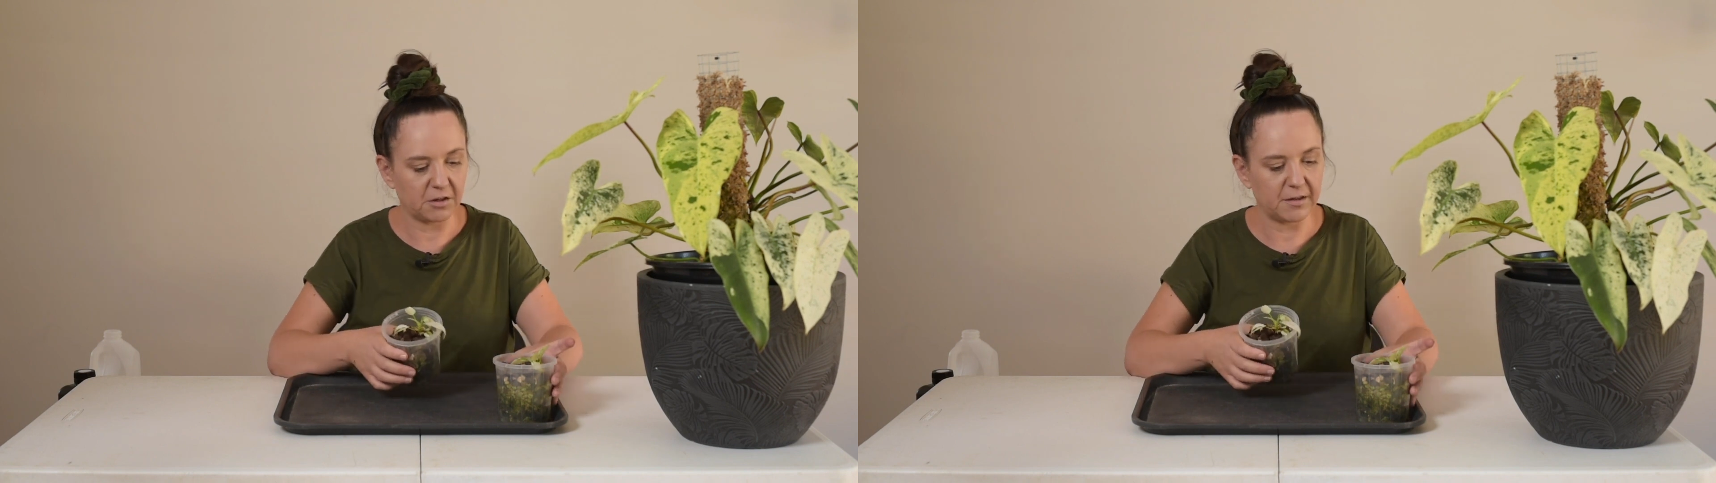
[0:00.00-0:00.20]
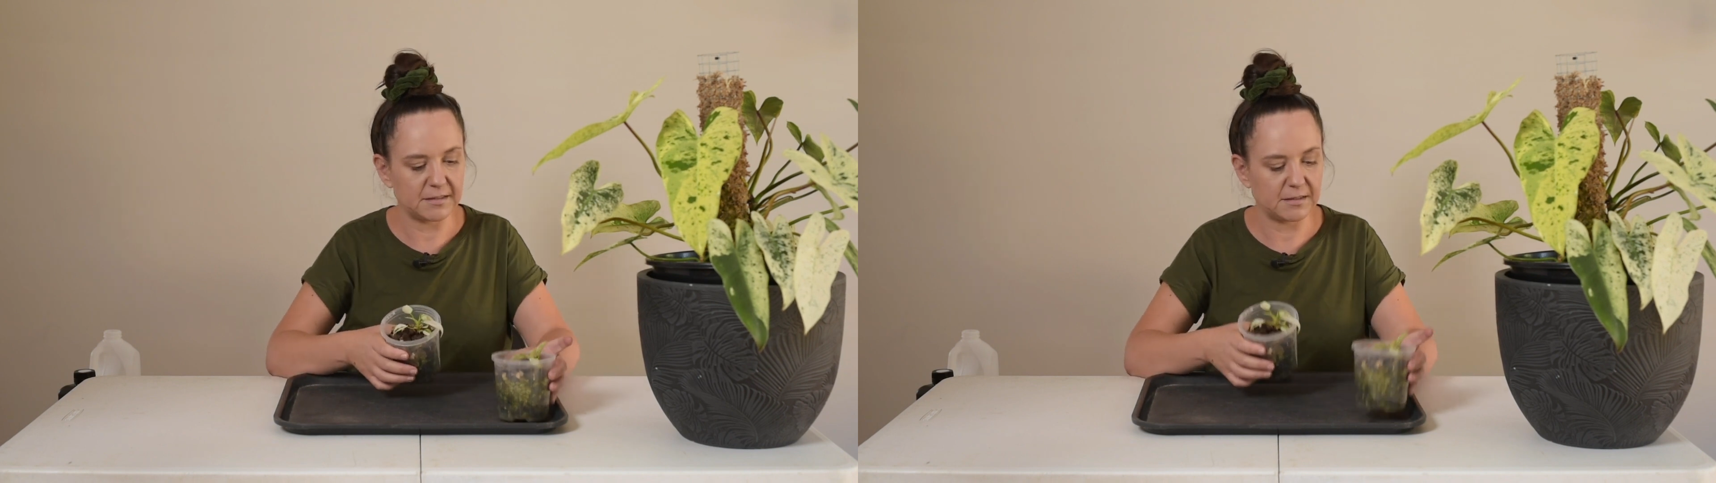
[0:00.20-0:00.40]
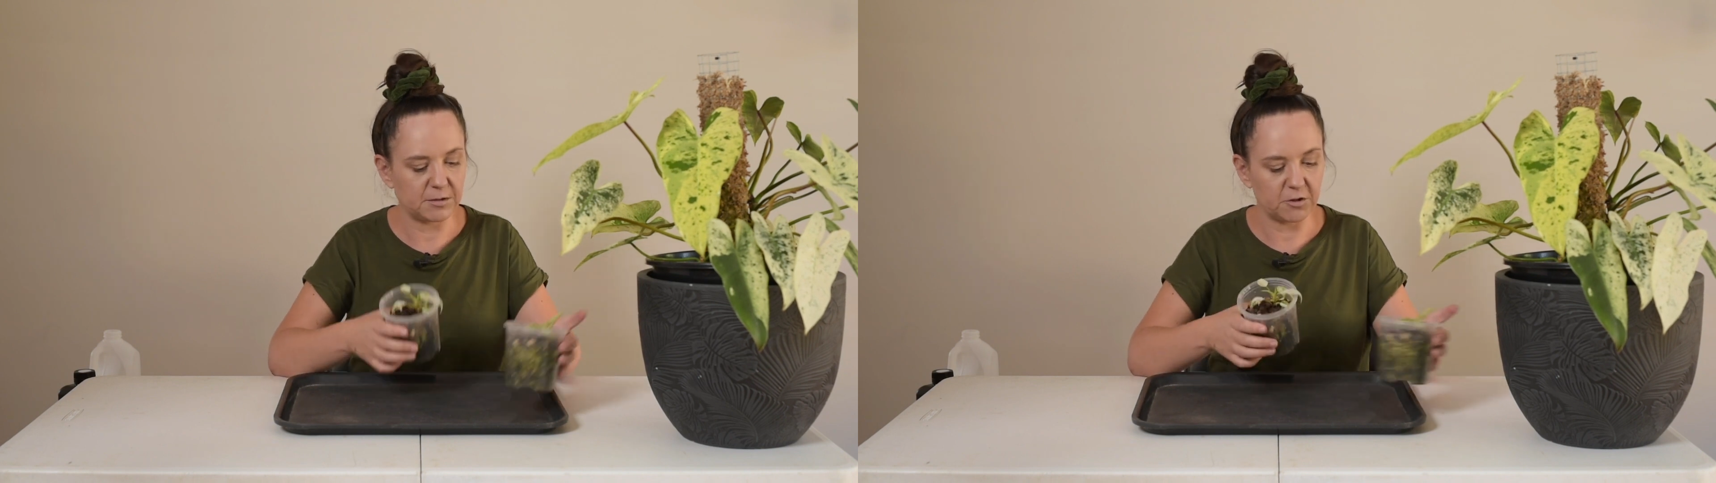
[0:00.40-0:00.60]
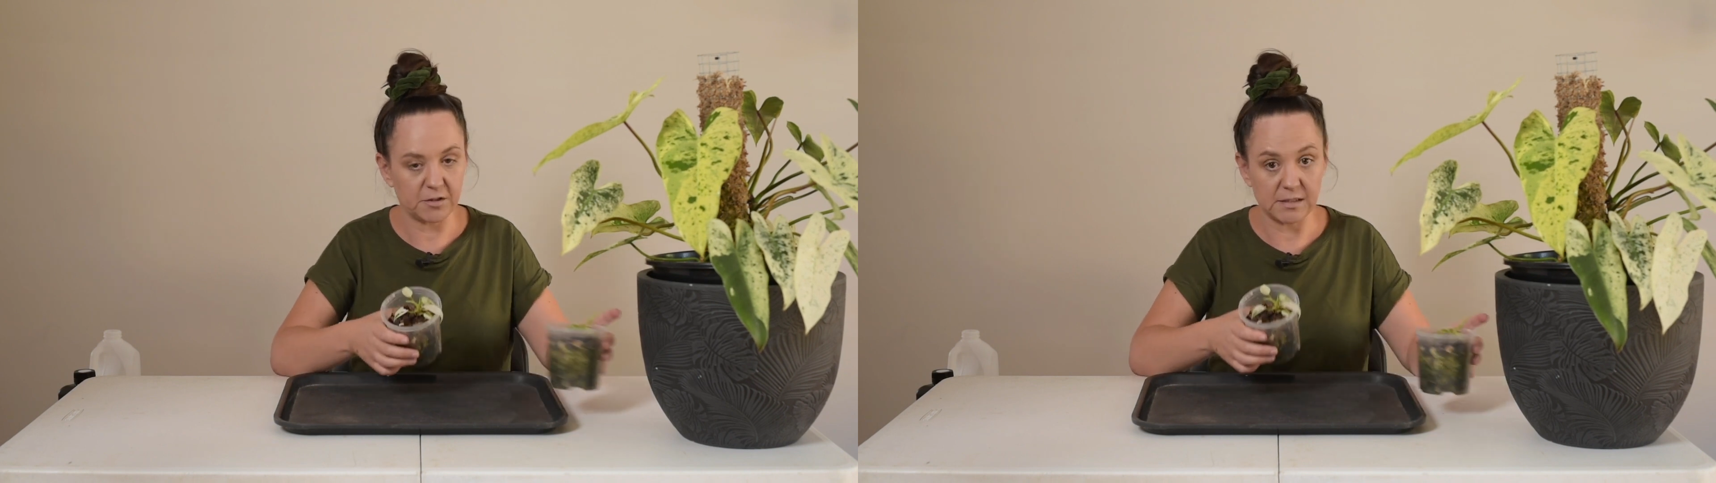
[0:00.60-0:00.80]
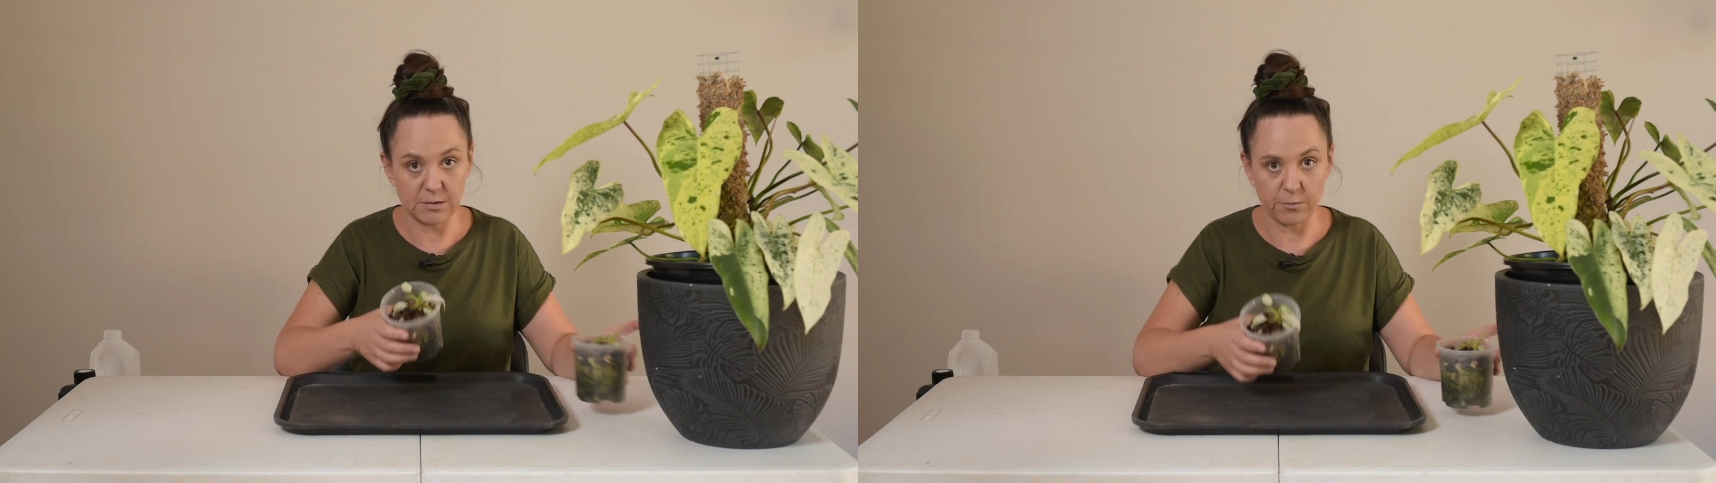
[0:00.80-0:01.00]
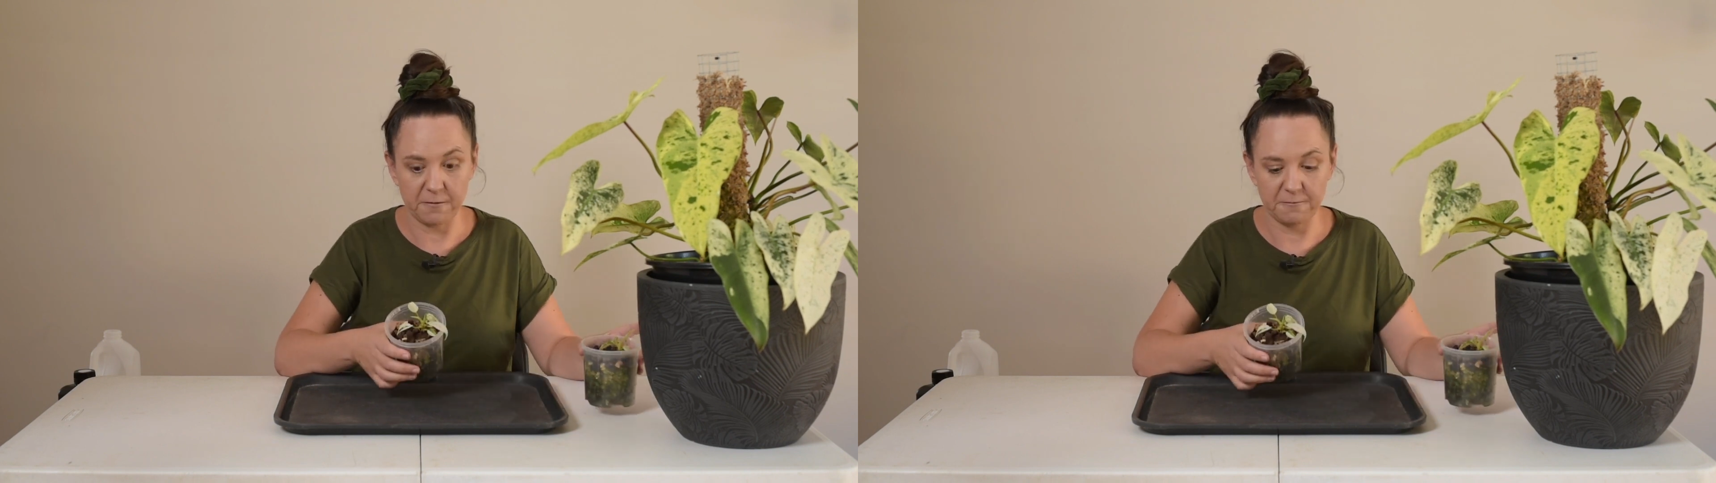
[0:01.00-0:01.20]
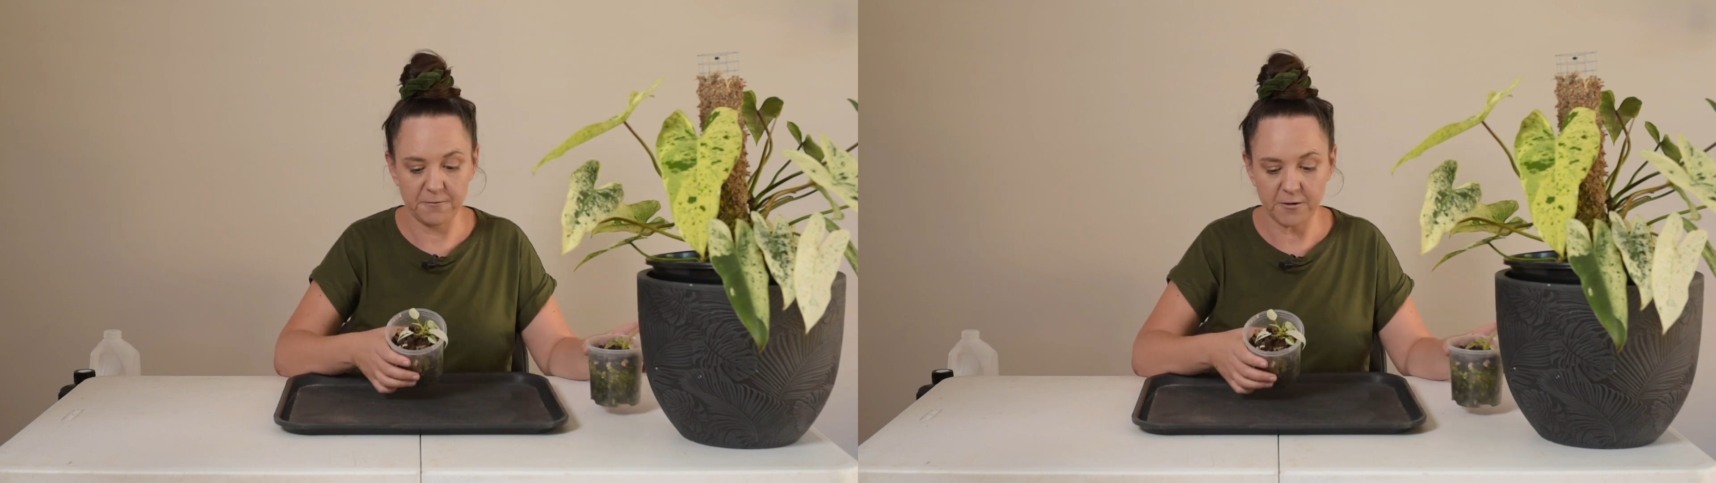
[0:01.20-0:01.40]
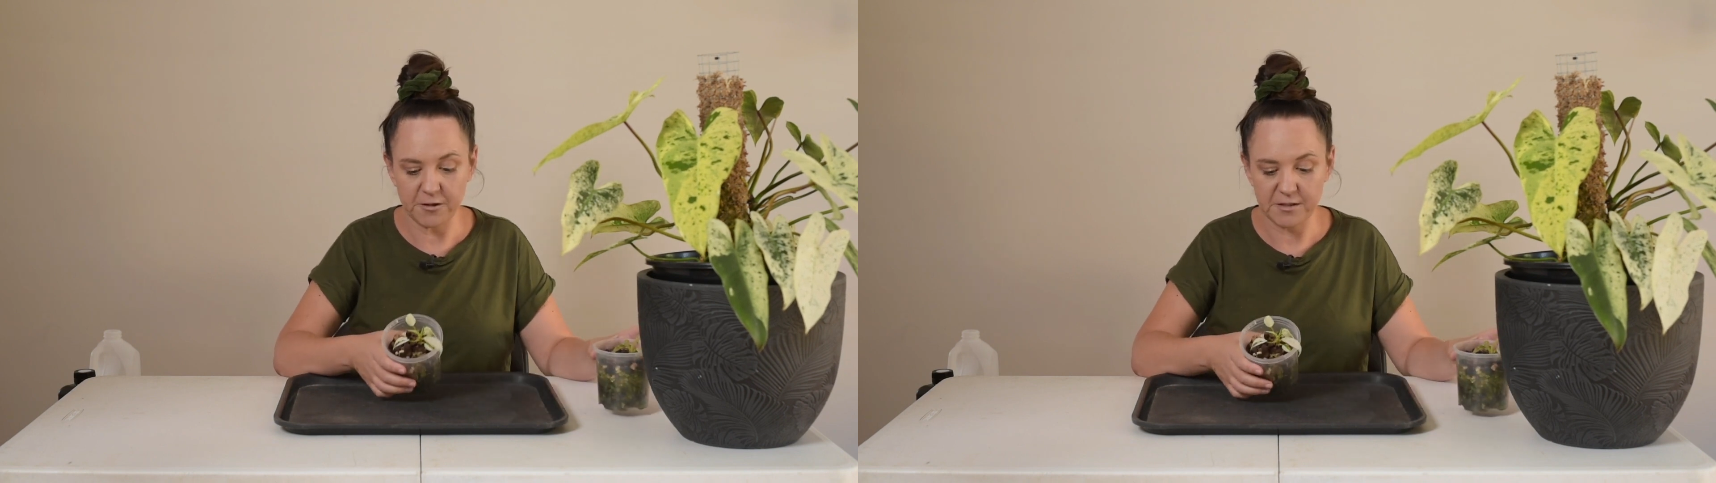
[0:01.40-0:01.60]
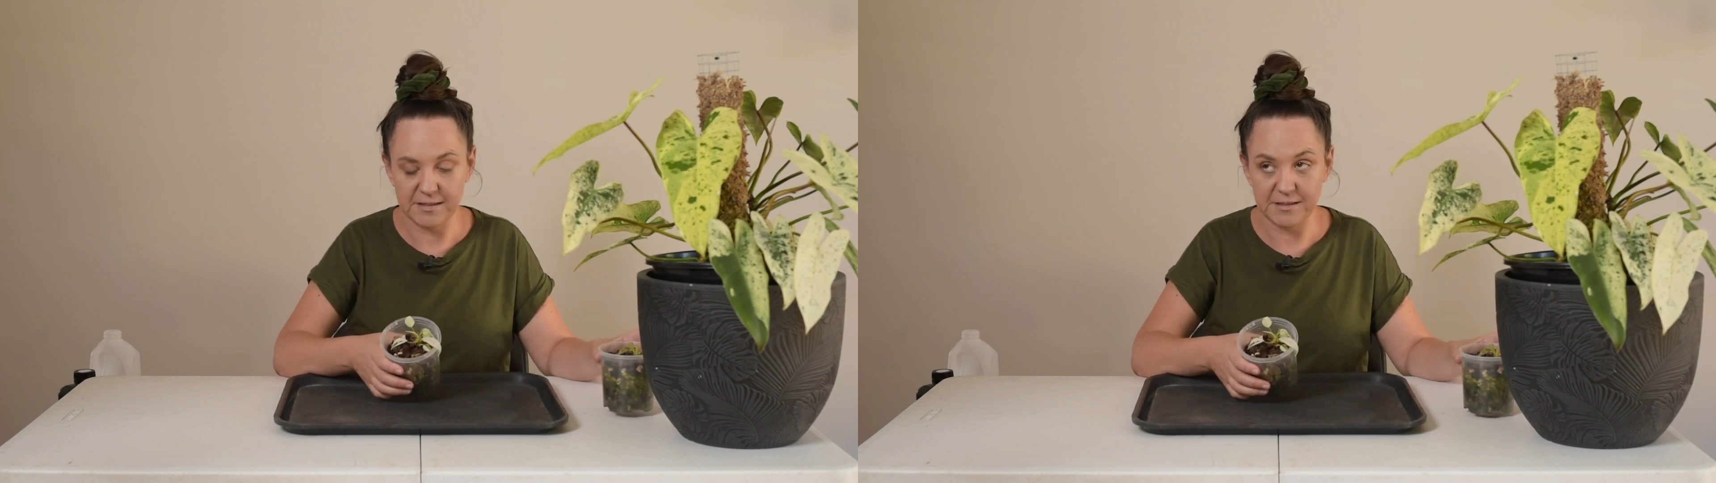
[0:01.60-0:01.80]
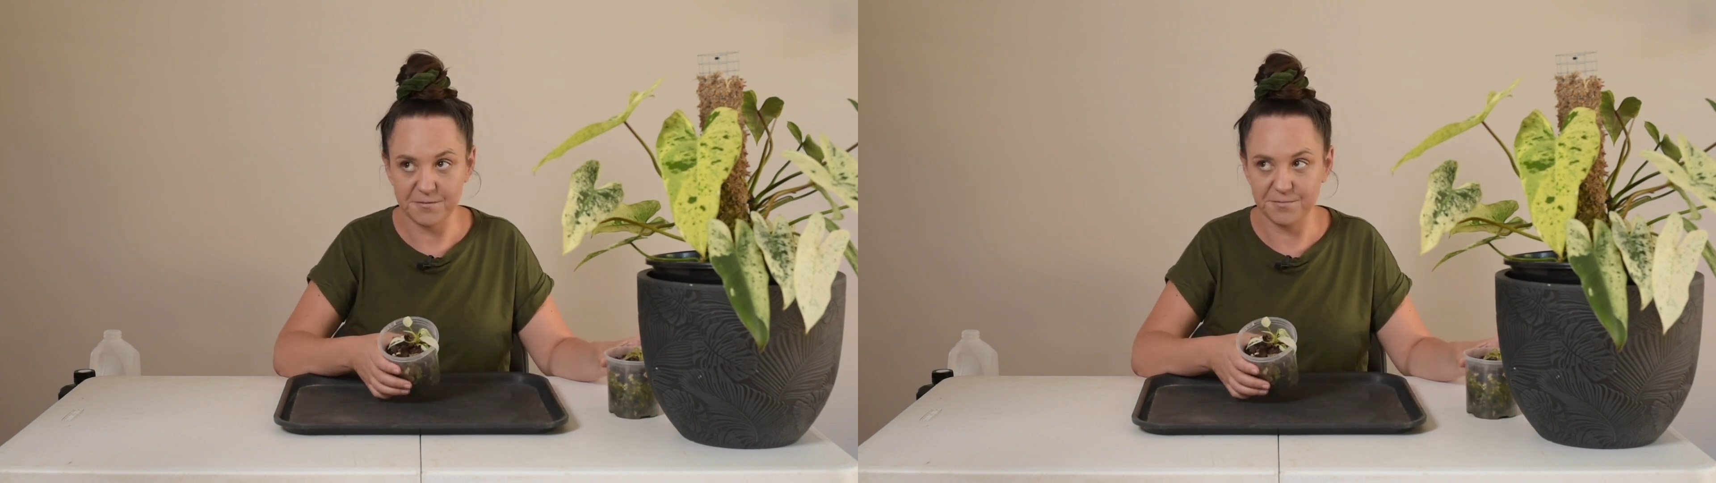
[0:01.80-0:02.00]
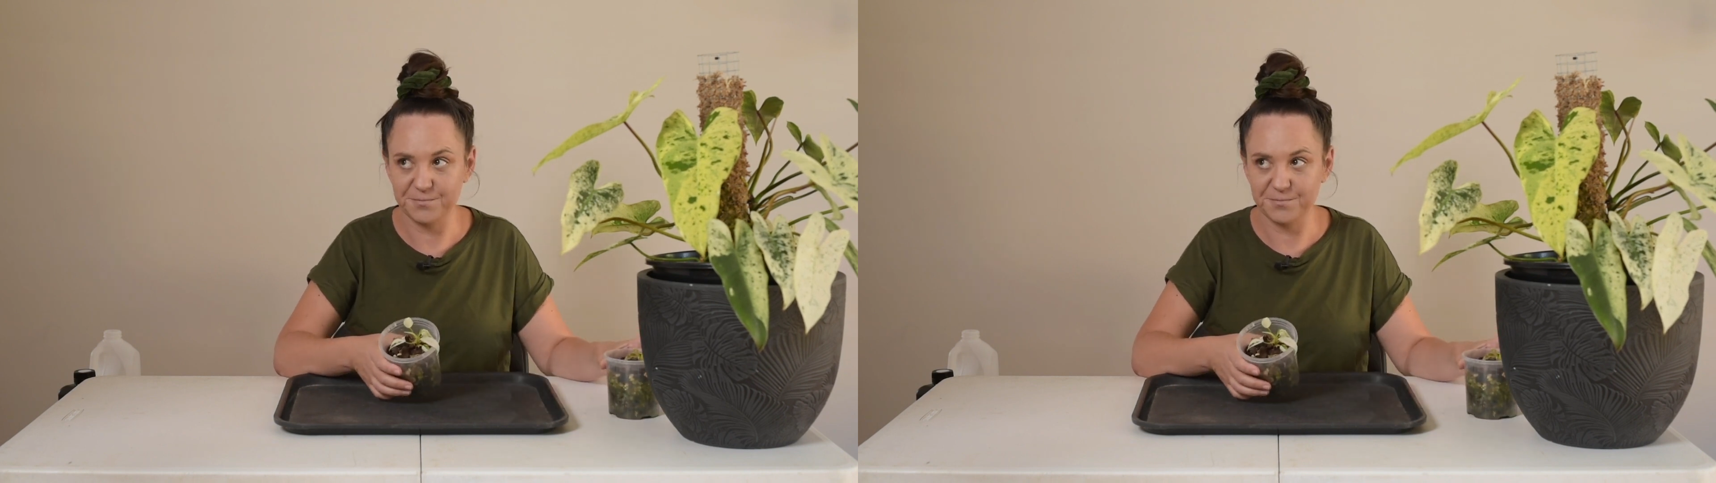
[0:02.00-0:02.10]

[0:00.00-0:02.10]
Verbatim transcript: going to do this one first,